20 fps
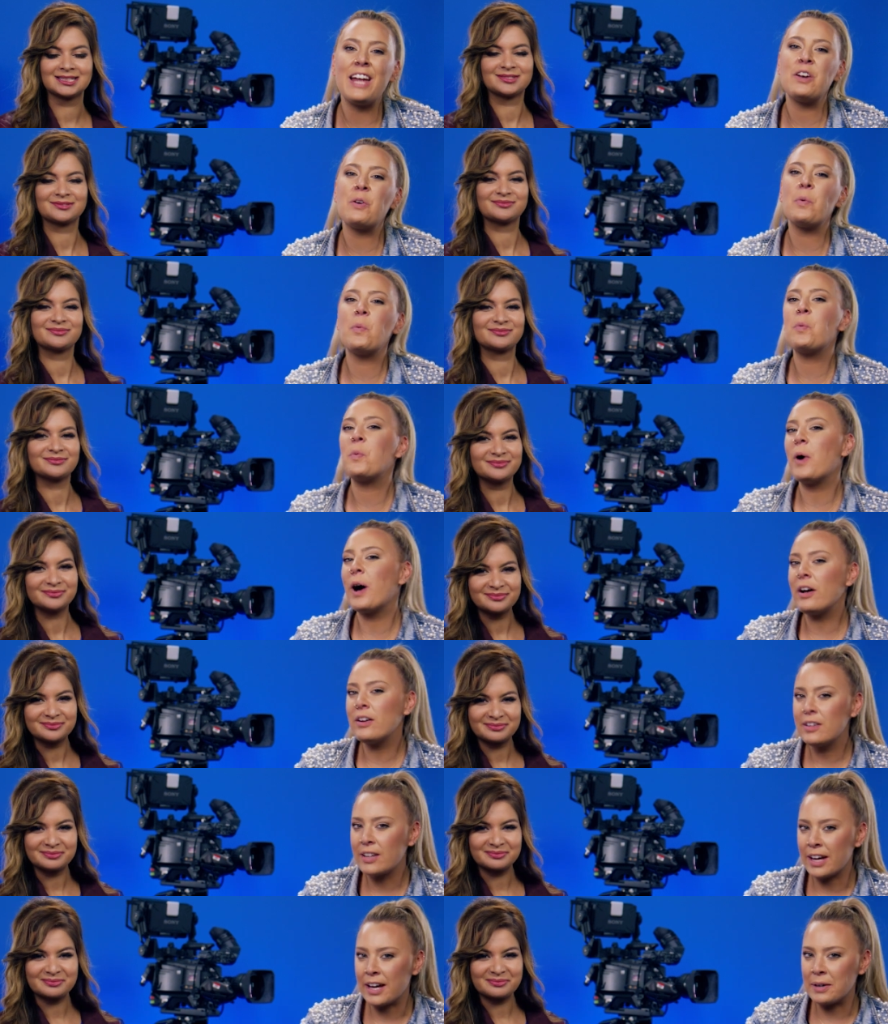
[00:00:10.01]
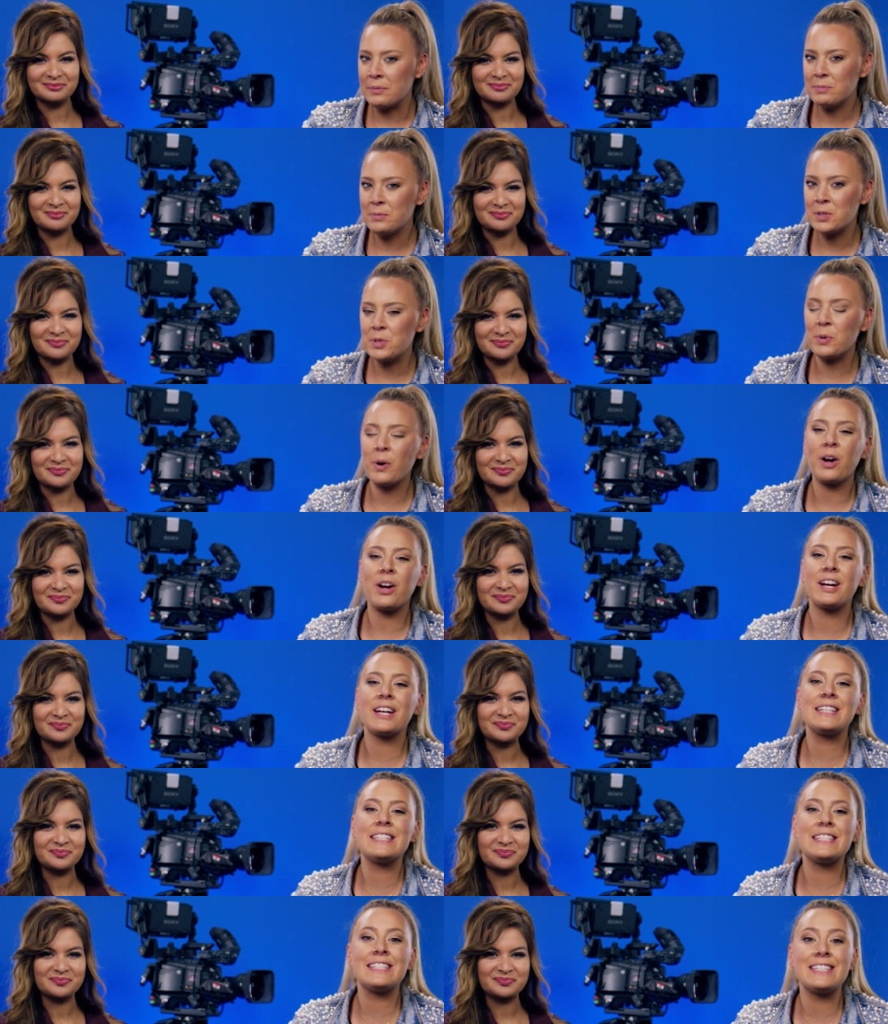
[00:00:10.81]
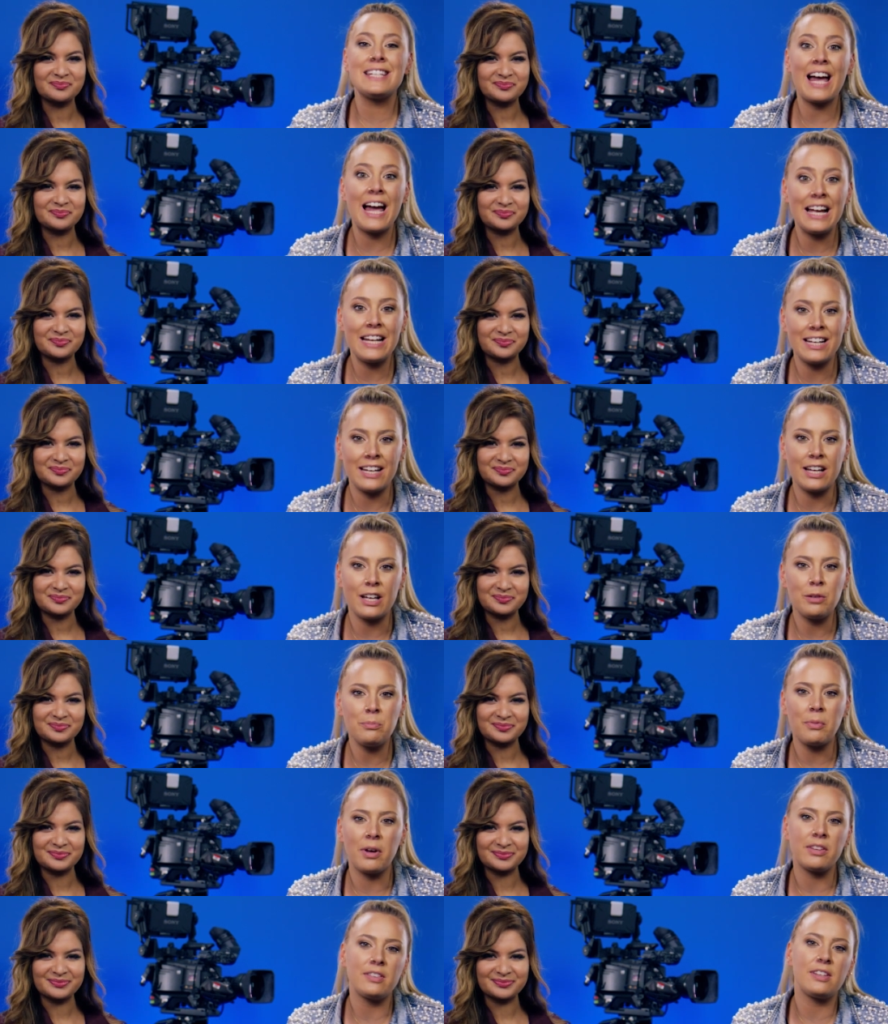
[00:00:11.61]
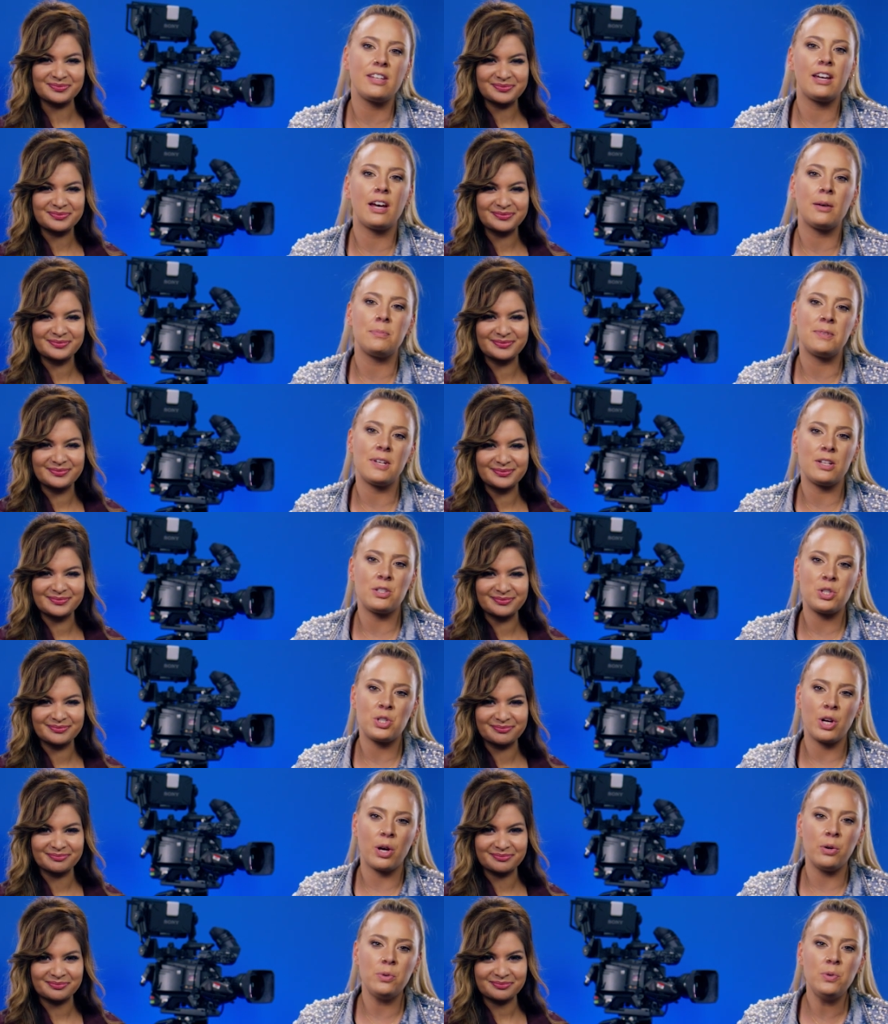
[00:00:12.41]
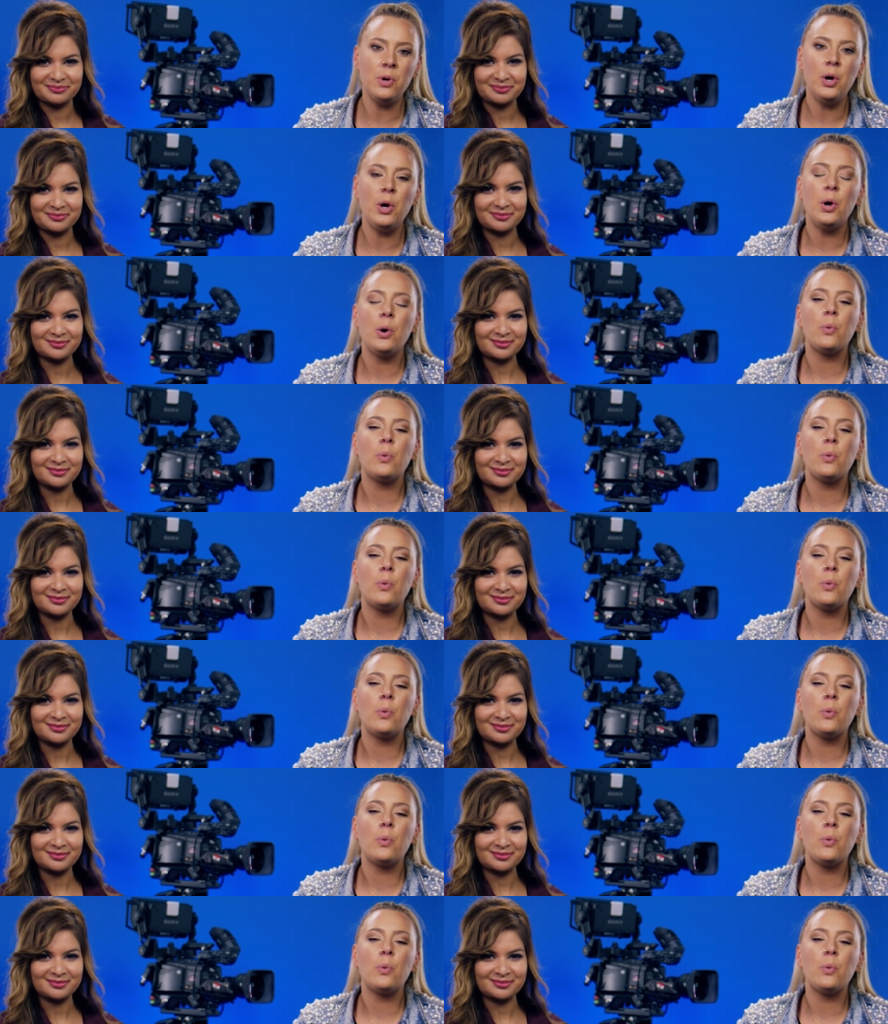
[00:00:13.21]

Speaker 1: and welcome to our exciting monthly update show